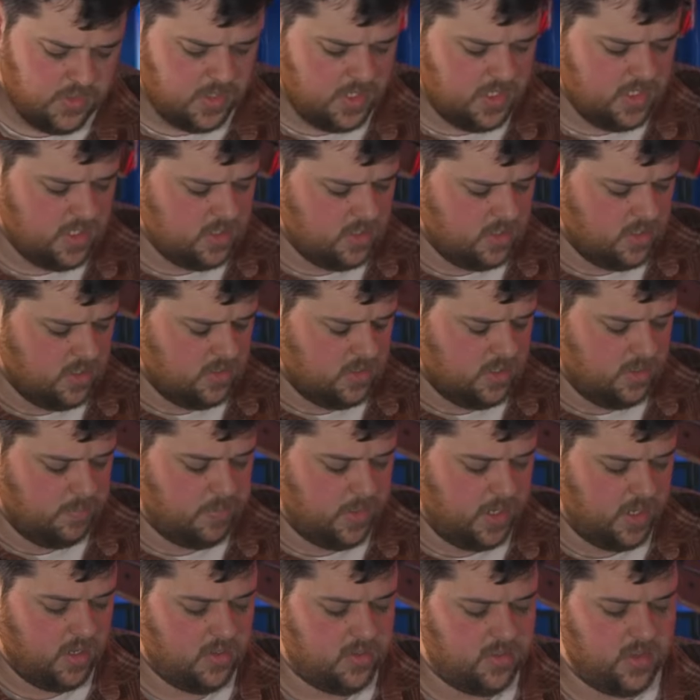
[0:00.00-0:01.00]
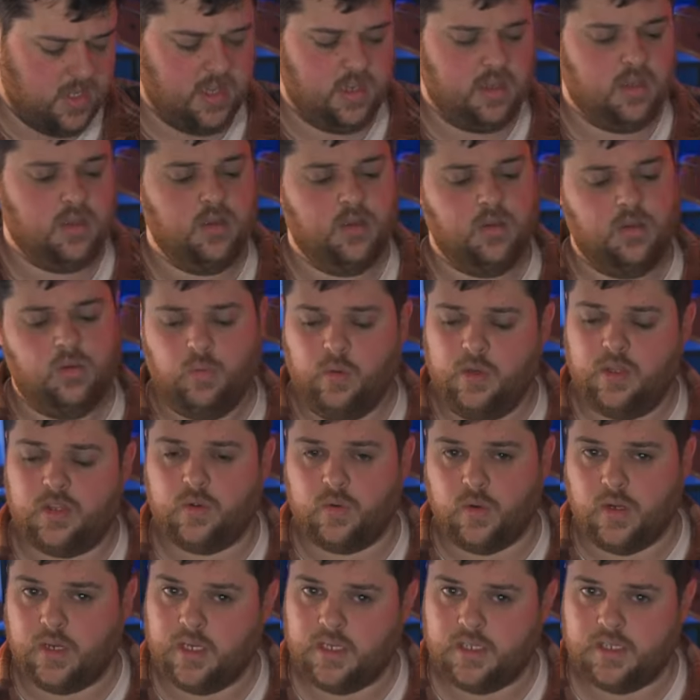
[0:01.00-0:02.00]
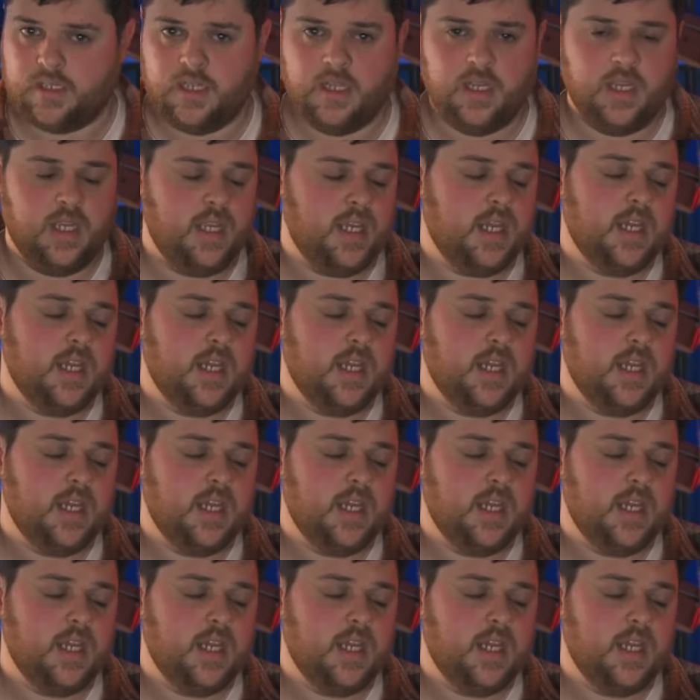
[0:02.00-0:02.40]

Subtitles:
I think the big thing with Critters